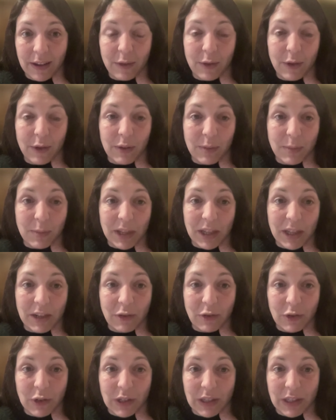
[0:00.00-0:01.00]
would have been
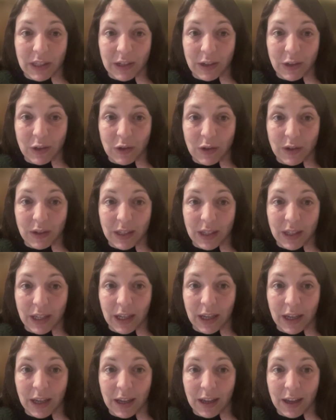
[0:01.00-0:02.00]
interesting to
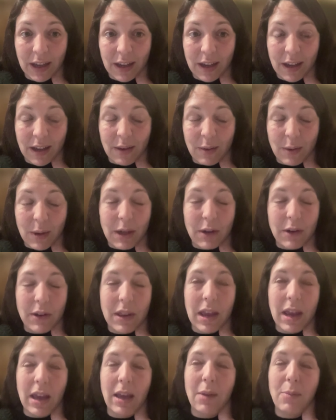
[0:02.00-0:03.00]
see whether
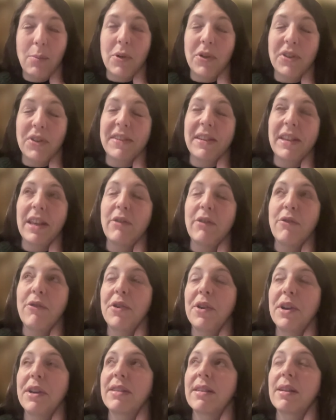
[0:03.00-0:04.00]
they perceive,
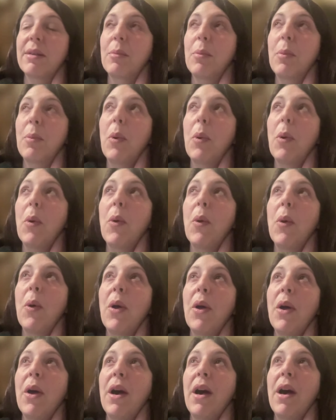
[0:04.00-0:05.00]
for example,
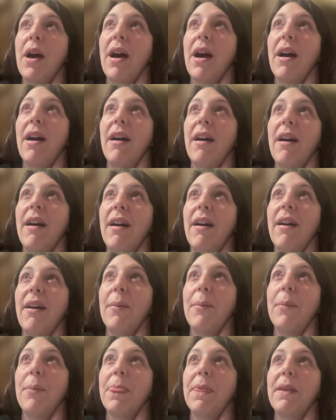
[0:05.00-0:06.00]

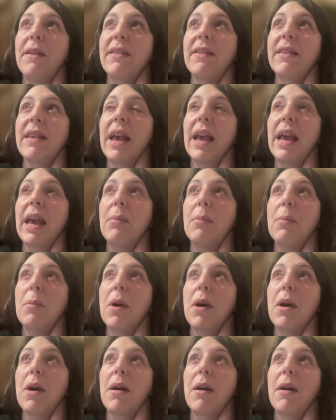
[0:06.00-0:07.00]
the same,
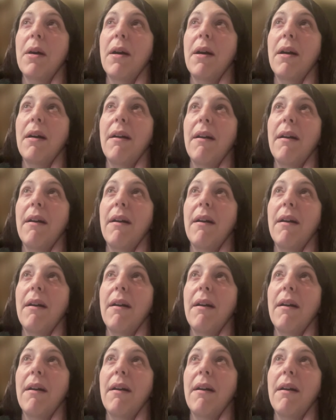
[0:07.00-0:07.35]
I